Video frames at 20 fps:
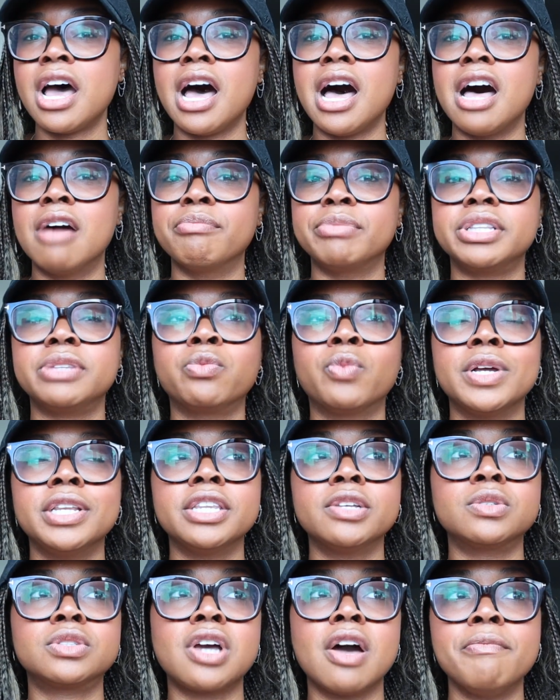um, but when
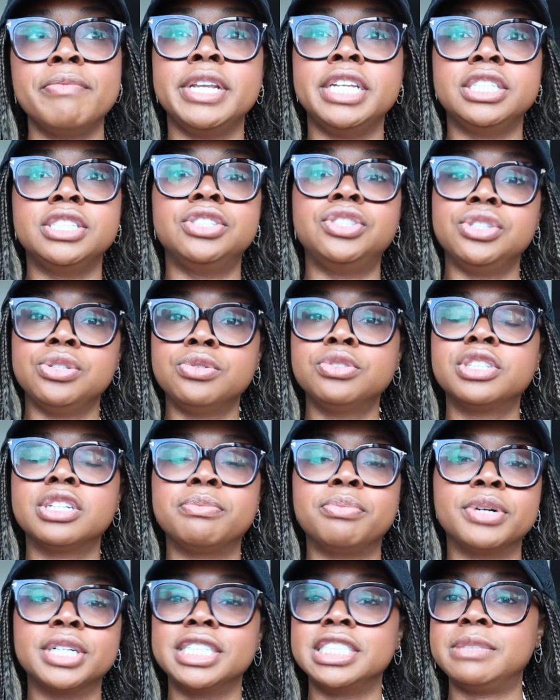those companies do,
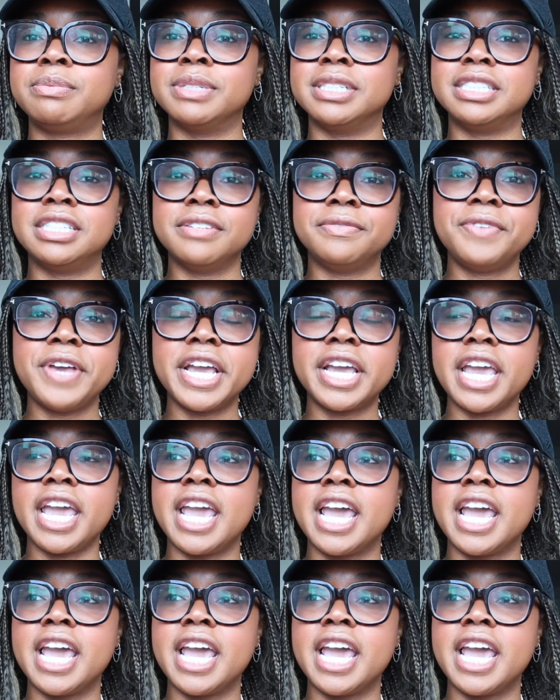they're pretty specific,